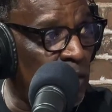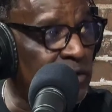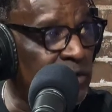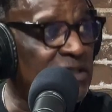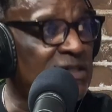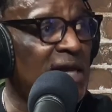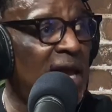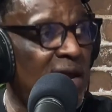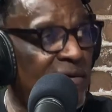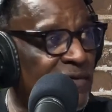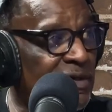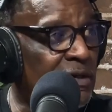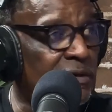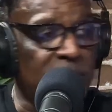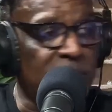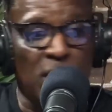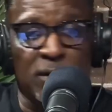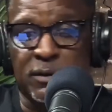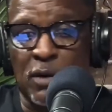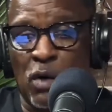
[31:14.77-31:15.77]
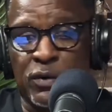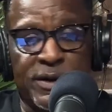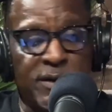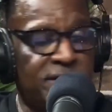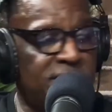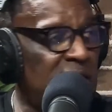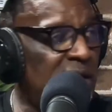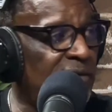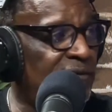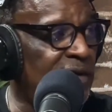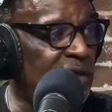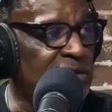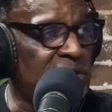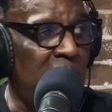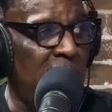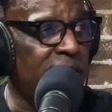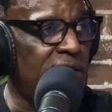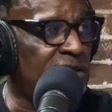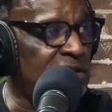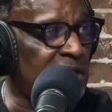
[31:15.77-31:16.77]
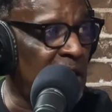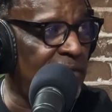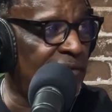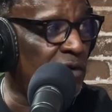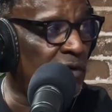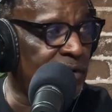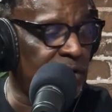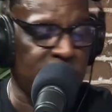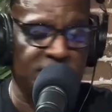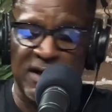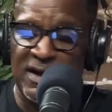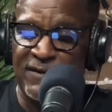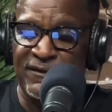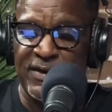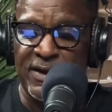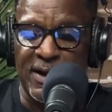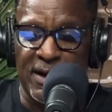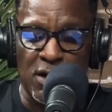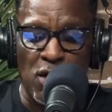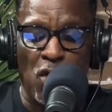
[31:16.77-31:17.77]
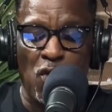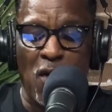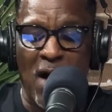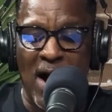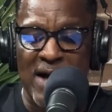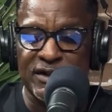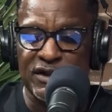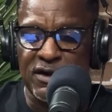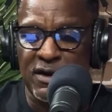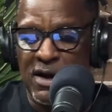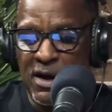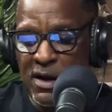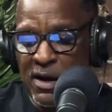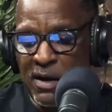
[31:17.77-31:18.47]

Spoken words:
Or save it, or go to your TVs, or how you save it on your TV and go watch it,